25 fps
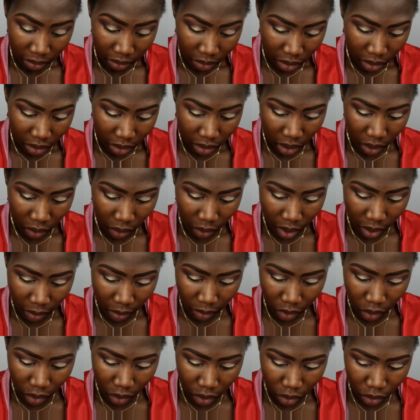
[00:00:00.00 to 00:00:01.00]
So now what
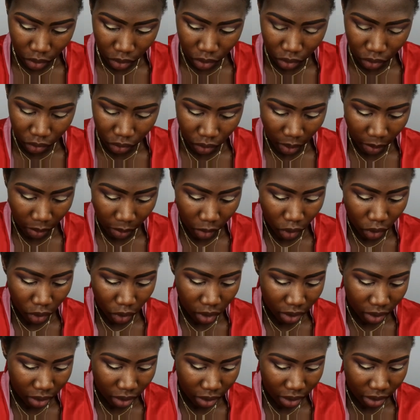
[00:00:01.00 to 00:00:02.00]
I'm going to do, I'm
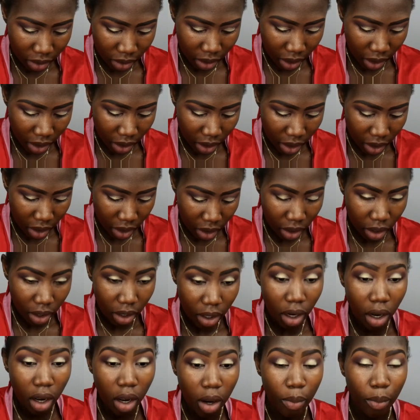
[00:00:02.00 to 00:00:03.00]
going to take
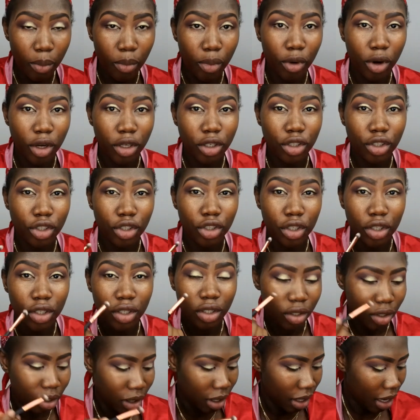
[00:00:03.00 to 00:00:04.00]
a brush
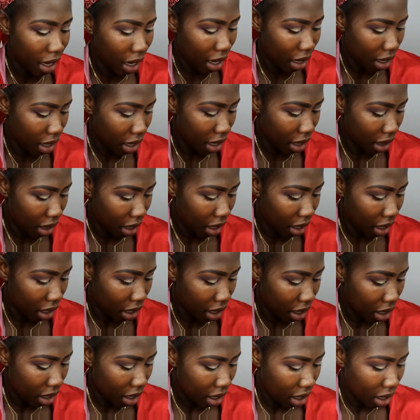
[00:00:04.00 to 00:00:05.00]
just to get in
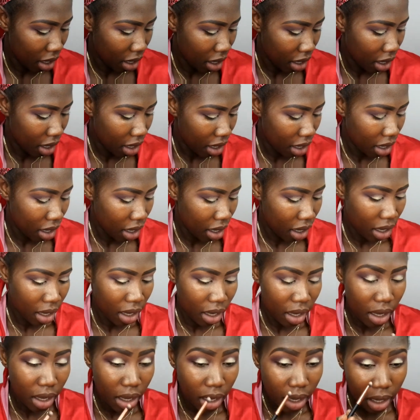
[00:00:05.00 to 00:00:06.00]
the
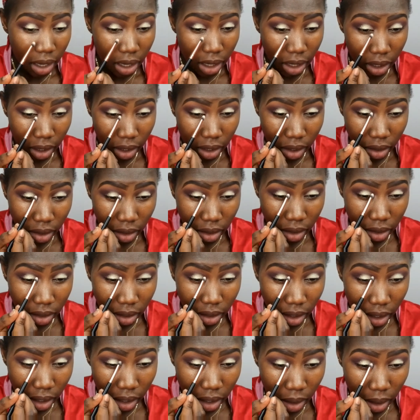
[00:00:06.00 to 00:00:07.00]
inner
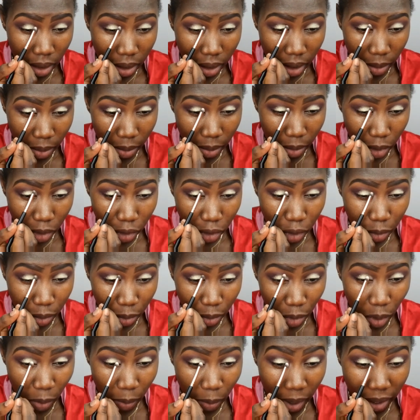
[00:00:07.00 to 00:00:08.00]
corner much
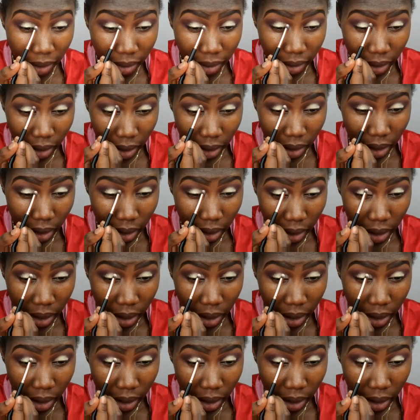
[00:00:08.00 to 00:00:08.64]
more better.